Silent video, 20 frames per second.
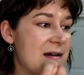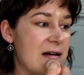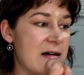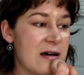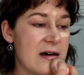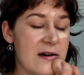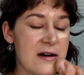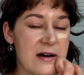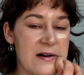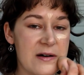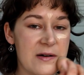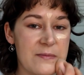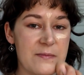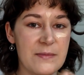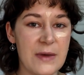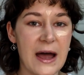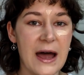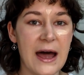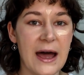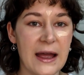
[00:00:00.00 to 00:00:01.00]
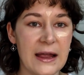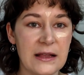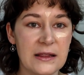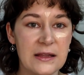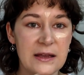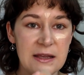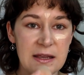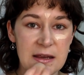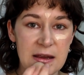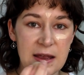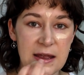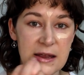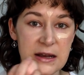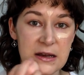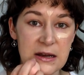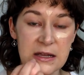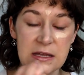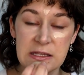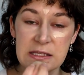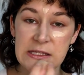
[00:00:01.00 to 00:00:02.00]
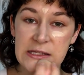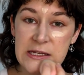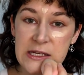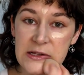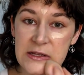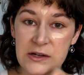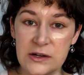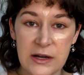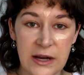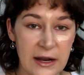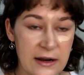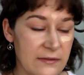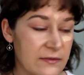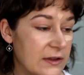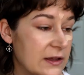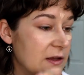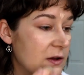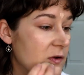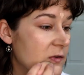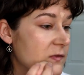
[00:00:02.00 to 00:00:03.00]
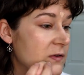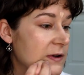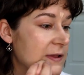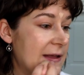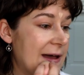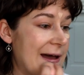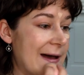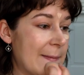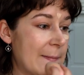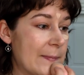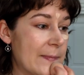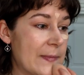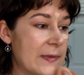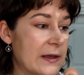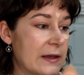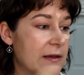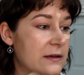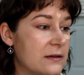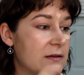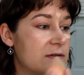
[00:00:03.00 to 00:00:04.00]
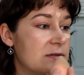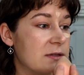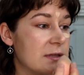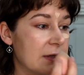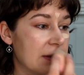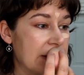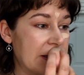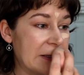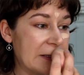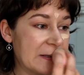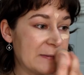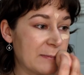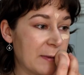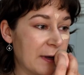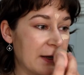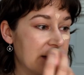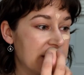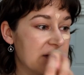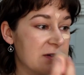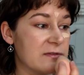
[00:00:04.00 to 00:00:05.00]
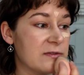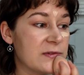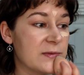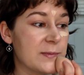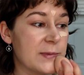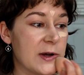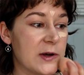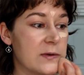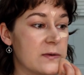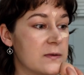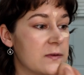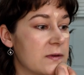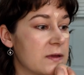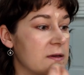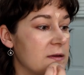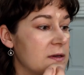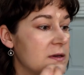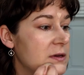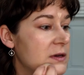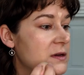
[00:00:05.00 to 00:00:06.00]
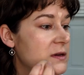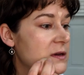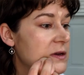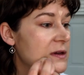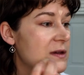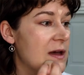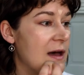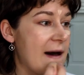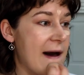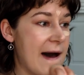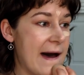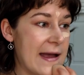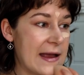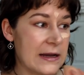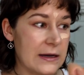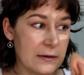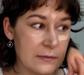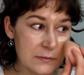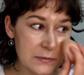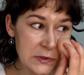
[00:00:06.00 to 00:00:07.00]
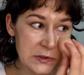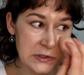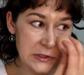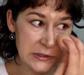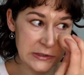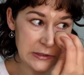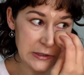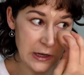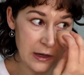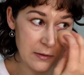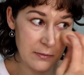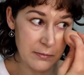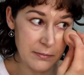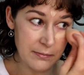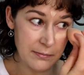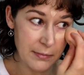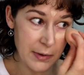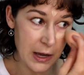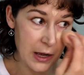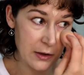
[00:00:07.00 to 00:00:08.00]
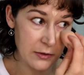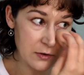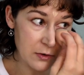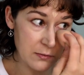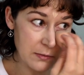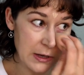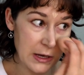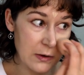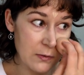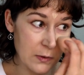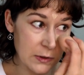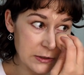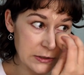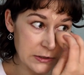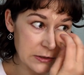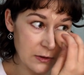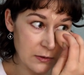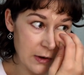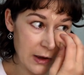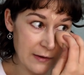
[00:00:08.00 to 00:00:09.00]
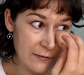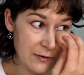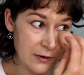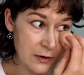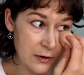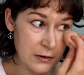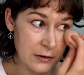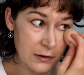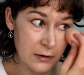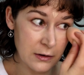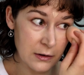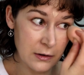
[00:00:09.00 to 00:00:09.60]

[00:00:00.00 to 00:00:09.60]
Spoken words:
highlight and concealer kind of overlap, using the sponge for both items does not bother me whatsoever.